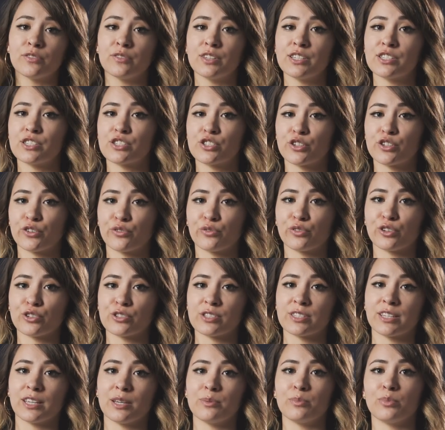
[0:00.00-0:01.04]
So if this is your
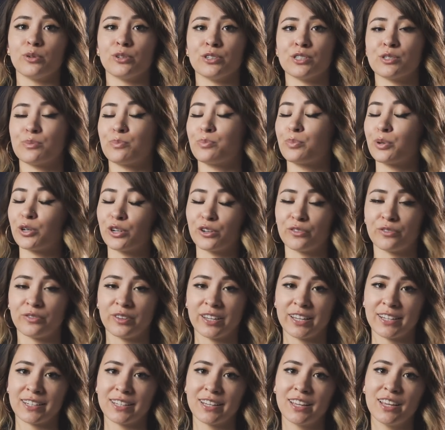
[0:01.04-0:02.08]
first gimbal, it's
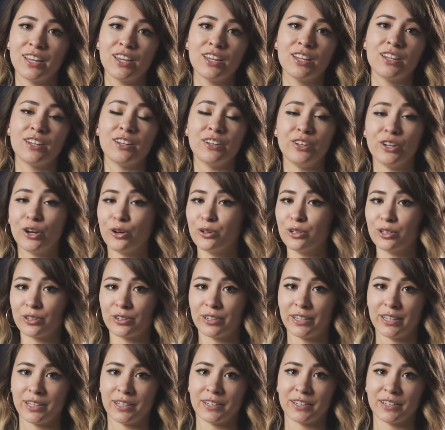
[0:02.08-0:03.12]
perfect. No
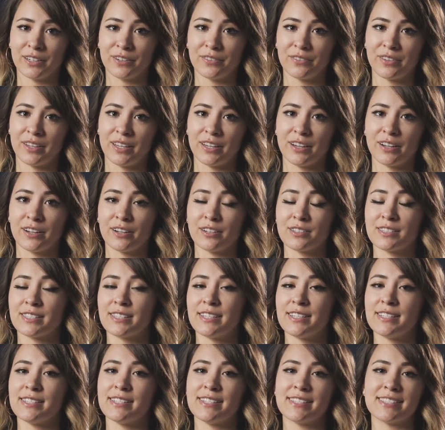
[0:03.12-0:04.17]
learning curve here. It's
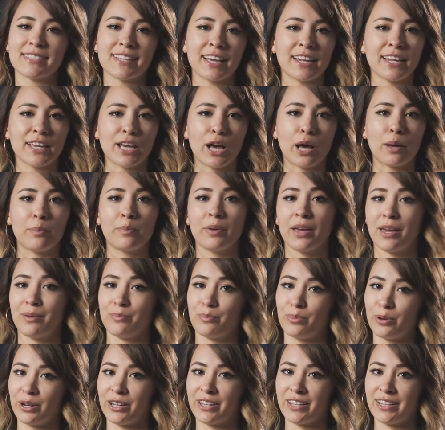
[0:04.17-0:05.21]
easy setting up
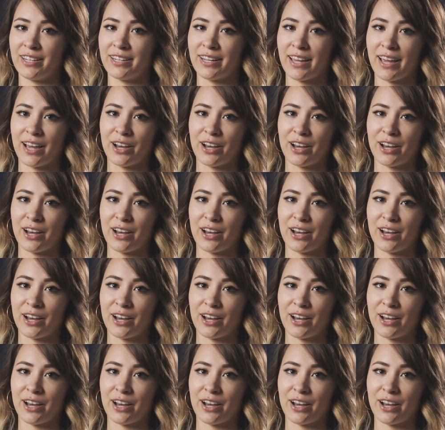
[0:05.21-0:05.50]
and breaking